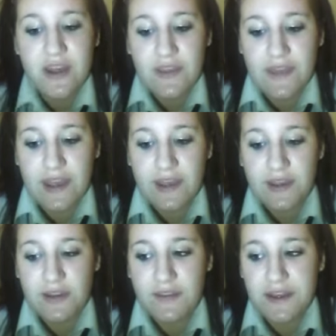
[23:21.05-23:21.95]
they
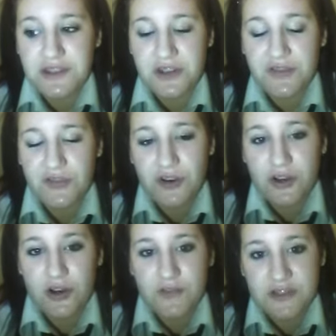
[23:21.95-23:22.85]
do it for a
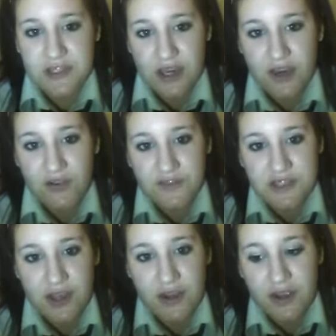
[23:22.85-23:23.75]
lot of stuff.
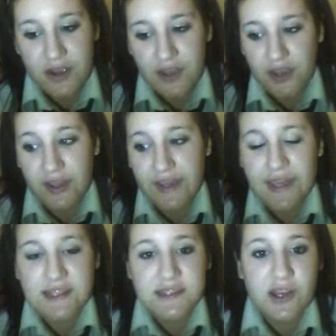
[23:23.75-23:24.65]
So you can
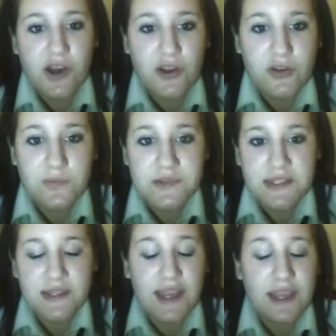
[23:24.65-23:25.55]
get soaps,
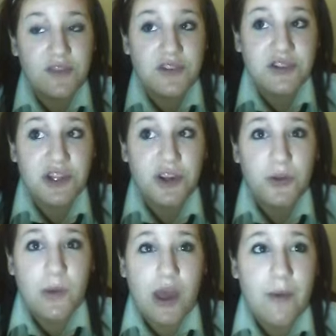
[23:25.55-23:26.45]
they even
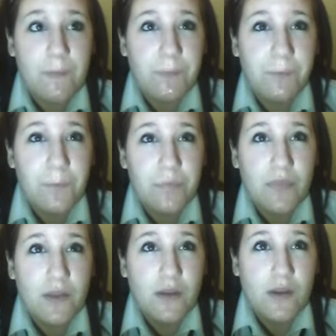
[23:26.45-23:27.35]
do,
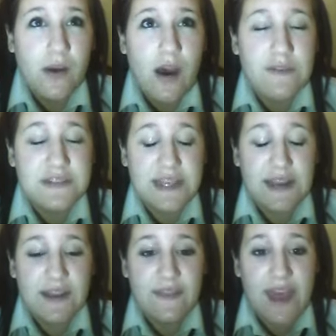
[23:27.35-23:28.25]
I've seen
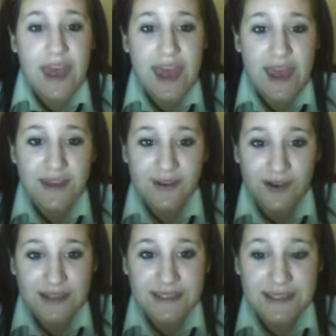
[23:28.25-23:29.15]
in their hair
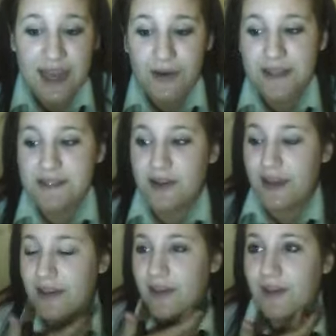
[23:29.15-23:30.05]
dyes. Now it's
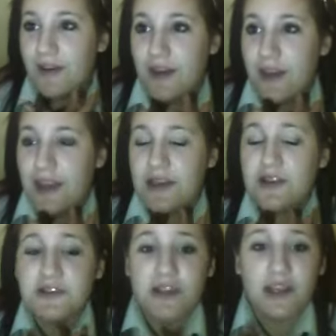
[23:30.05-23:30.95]
like it
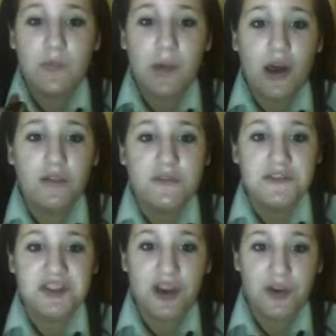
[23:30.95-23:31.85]
looks like a bar of
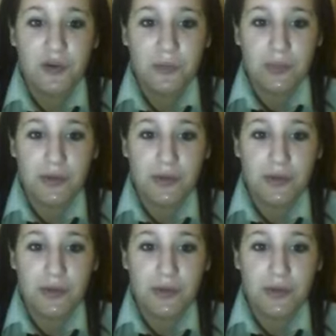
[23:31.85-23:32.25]
soap,